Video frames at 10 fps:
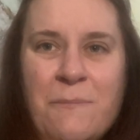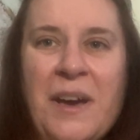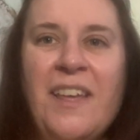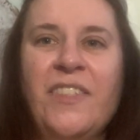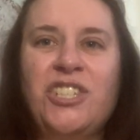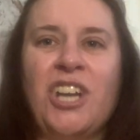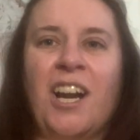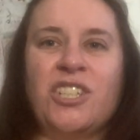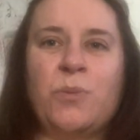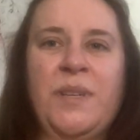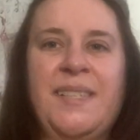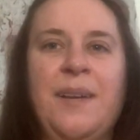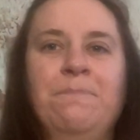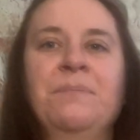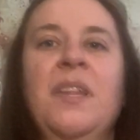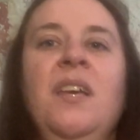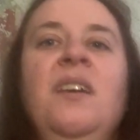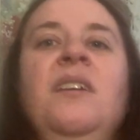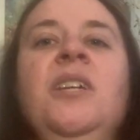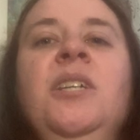But in the church, we said,
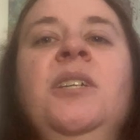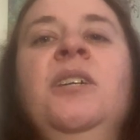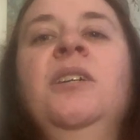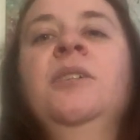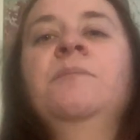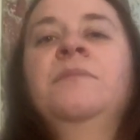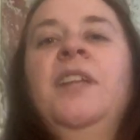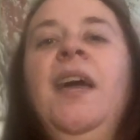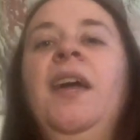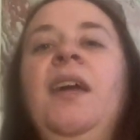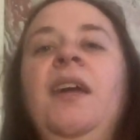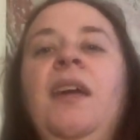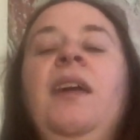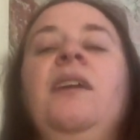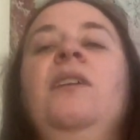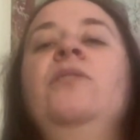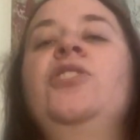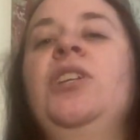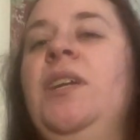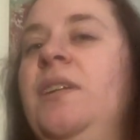thank you,
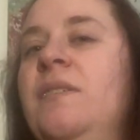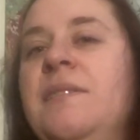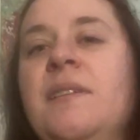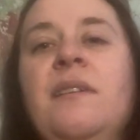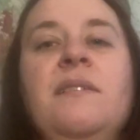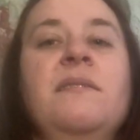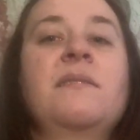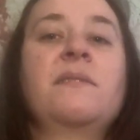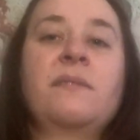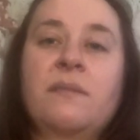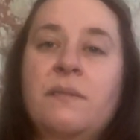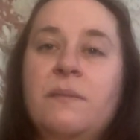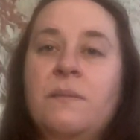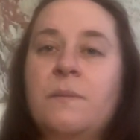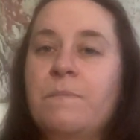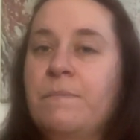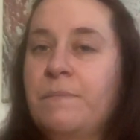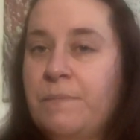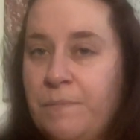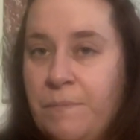Jesus.
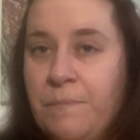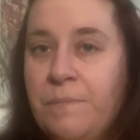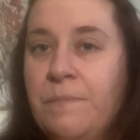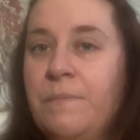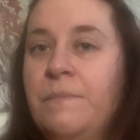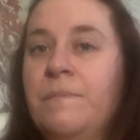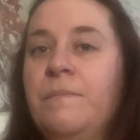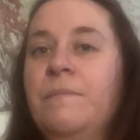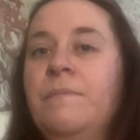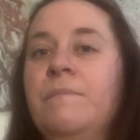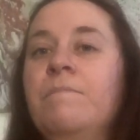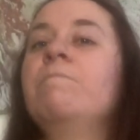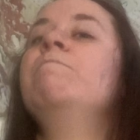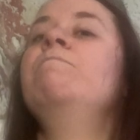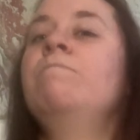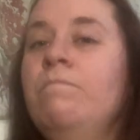Mm -hmm.